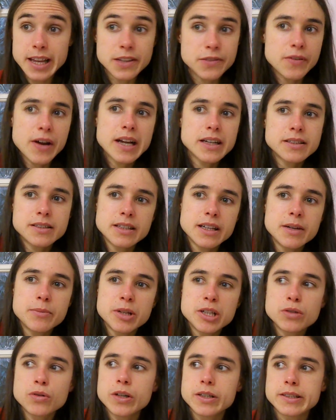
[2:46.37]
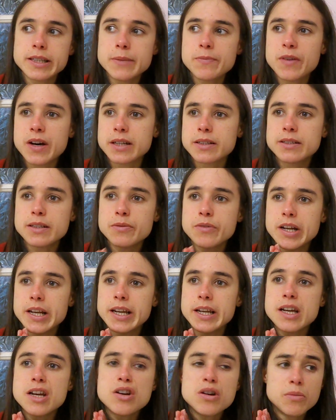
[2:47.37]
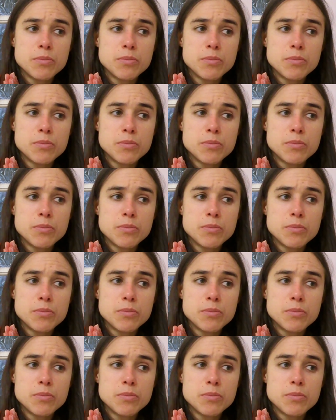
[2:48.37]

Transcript: is fantasy, I mean it's quite deep fantasy really,